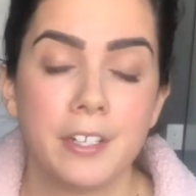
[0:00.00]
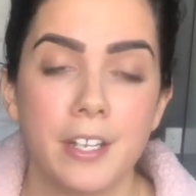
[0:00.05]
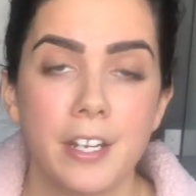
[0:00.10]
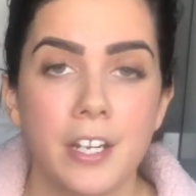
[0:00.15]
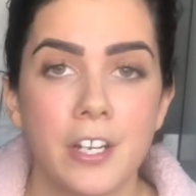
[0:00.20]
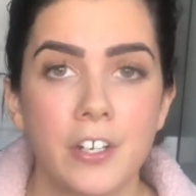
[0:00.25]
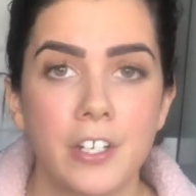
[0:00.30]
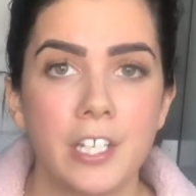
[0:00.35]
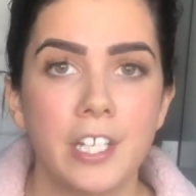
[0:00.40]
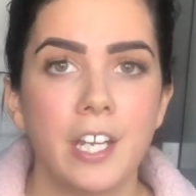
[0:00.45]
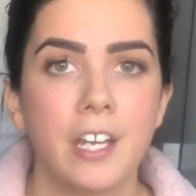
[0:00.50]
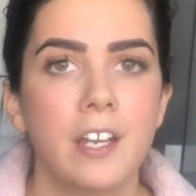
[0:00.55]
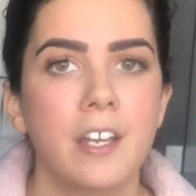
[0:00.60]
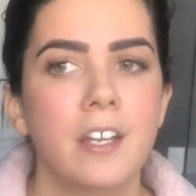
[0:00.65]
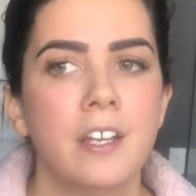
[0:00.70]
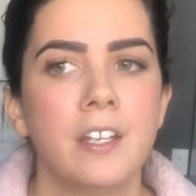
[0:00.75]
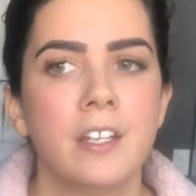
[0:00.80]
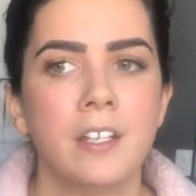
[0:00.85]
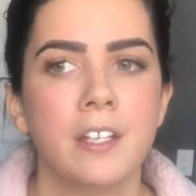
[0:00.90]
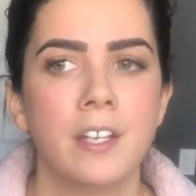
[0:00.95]
area.
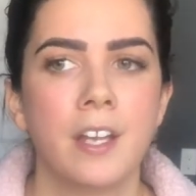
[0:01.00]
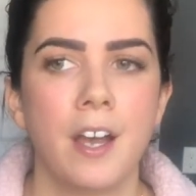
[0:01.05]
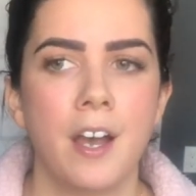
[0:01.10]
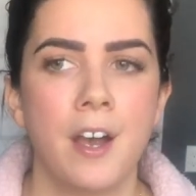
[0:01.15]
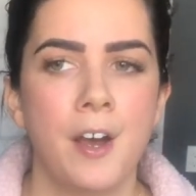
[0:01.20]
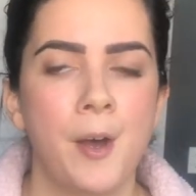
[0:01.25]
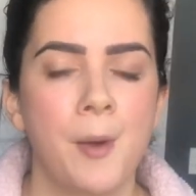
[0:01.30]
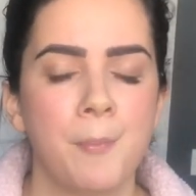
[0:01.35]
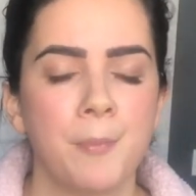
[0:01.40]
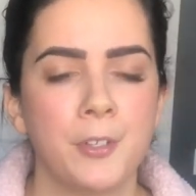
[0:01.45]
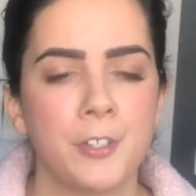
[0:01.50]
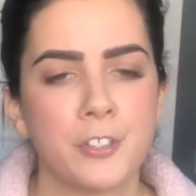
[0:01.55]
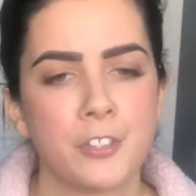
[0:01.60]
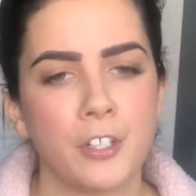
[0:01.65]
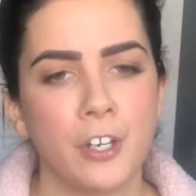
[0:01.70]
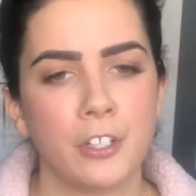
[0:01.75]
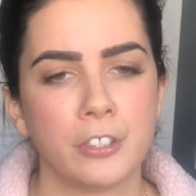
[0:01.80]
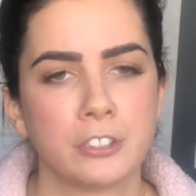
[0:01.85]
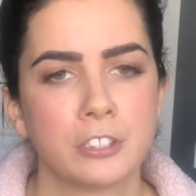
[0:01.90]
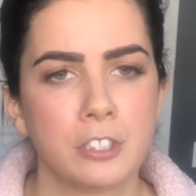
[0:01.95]
There's
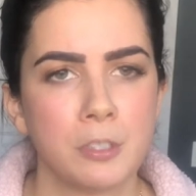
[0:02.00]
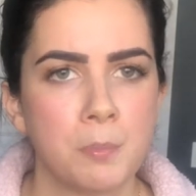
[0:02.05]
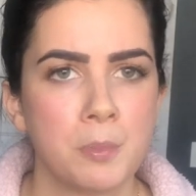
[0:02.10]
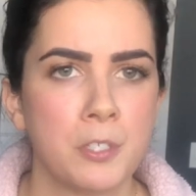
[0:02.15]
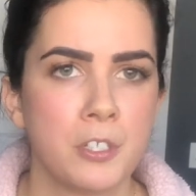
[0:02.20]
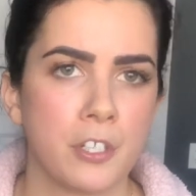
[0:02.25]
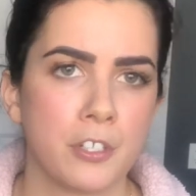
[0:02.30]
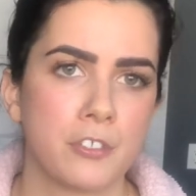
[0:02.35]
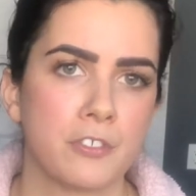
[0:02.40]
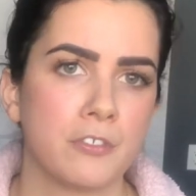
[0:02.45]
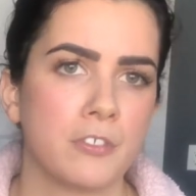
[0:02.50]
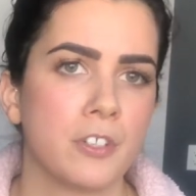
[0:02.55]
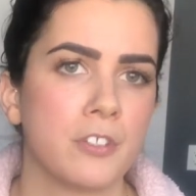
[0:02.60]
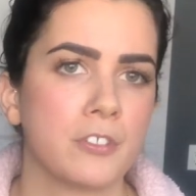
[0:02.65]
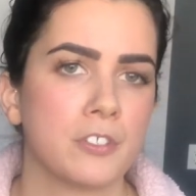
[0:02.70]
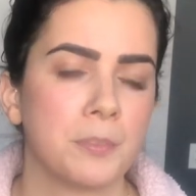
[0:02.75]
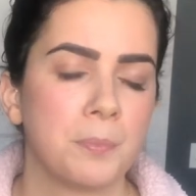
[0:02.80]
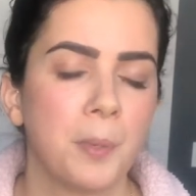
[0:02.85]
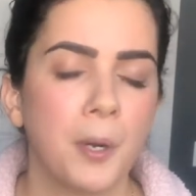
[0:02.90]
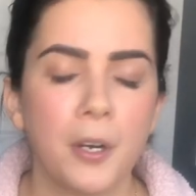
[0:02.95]
also progesterone
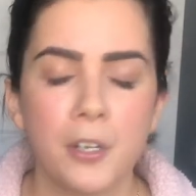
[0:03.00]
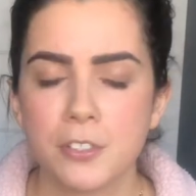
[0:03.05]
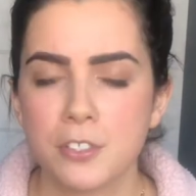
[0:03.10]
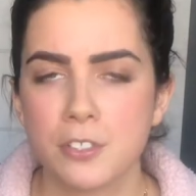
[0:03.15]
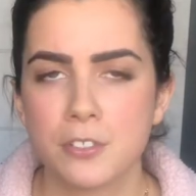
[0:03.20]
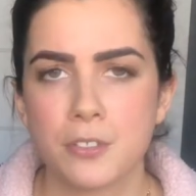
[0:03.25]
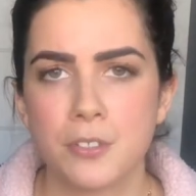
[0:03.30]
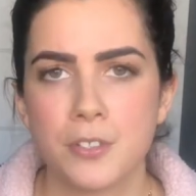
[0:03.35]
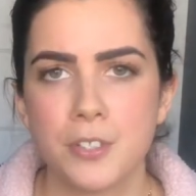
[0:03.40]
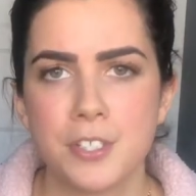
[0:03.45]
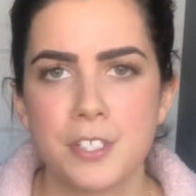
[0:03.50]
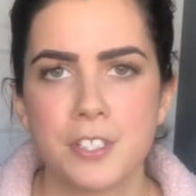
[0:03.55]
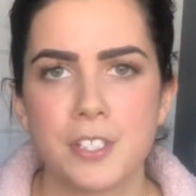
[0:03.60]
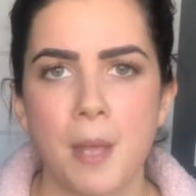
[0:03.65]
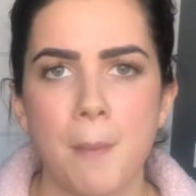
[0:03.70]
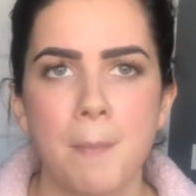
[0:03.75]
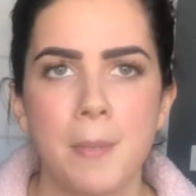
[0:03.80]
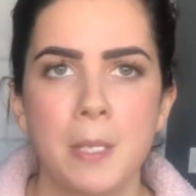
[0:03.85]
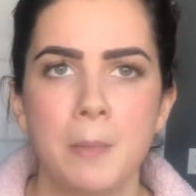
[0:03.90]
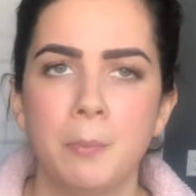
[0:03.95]
suppositories
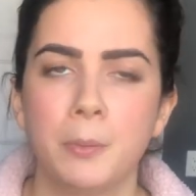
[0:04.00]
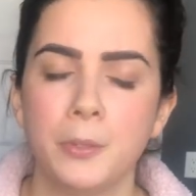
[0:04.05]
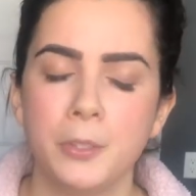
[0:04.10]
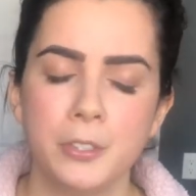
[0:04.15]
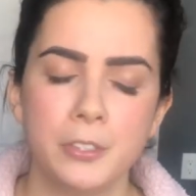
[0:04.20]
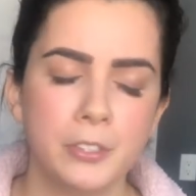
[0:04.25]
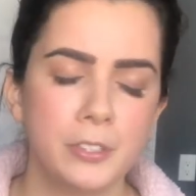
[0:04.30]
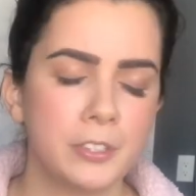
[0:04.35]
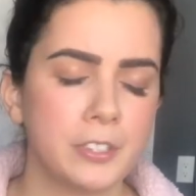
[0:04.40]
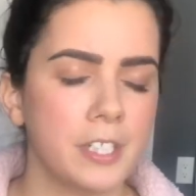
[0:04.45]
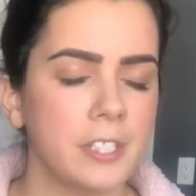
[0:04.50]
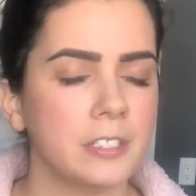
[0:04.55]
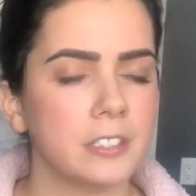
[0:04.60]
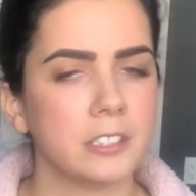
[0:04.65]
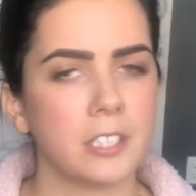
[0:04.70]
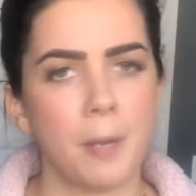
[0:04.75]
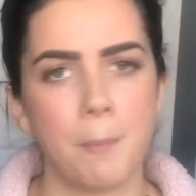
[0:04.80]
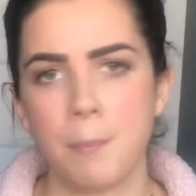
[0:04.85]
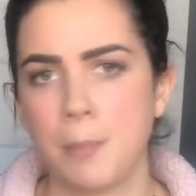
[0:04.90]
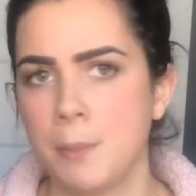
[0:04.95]
that people use, and
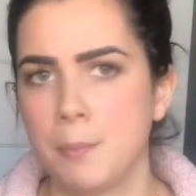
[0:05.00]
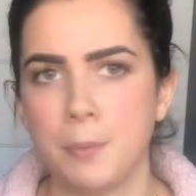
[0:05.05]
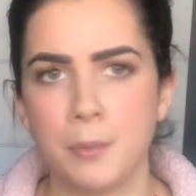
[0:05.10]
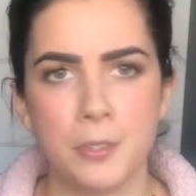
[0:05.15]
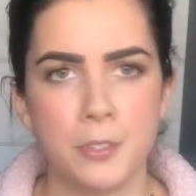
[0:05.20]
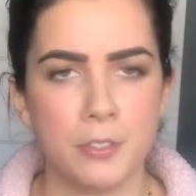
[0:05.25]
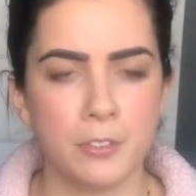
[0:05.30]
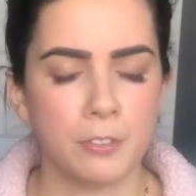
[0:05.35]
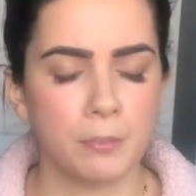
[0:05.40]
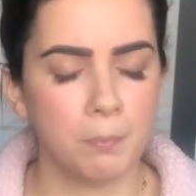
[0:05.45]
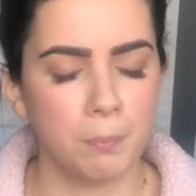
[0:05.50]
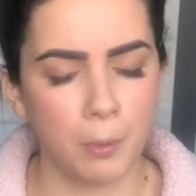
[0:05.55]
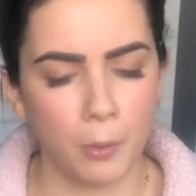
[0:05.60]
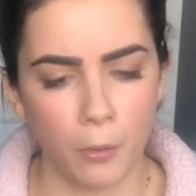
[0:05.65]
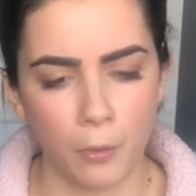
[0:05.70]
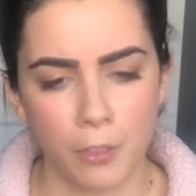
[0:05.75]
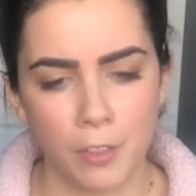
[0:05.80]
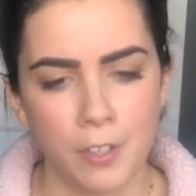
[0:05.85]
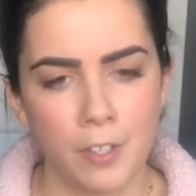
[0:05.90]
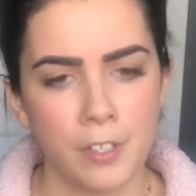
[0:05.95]
some people use
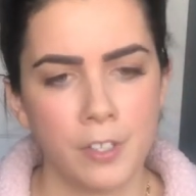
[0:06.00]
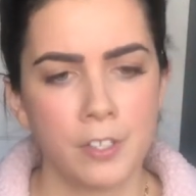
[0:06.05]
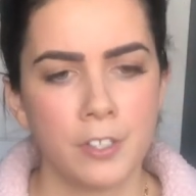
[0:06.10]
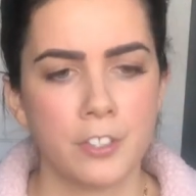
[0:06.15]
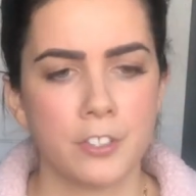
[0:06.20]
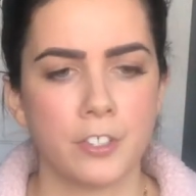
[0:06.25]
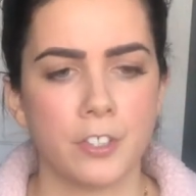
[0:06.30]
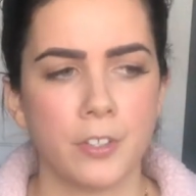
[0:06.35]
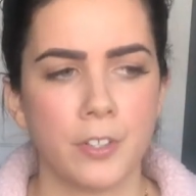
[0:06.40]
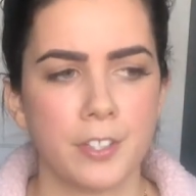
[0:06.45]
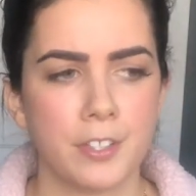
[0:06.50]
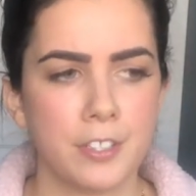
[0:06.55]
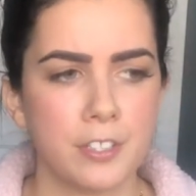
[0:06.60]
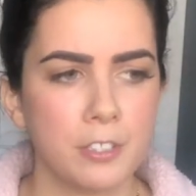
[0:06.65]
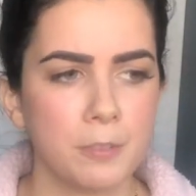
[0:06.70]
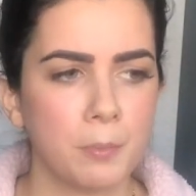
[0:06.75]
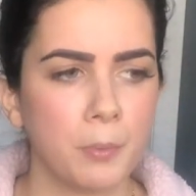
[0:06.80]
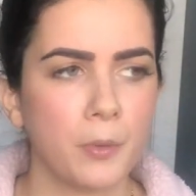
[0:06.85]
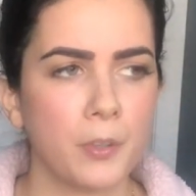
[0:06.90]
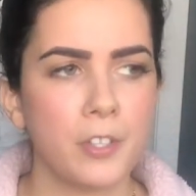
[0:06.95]
both. So at this
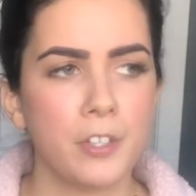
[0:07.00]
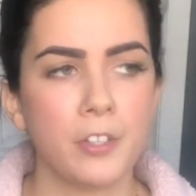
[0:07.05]
point,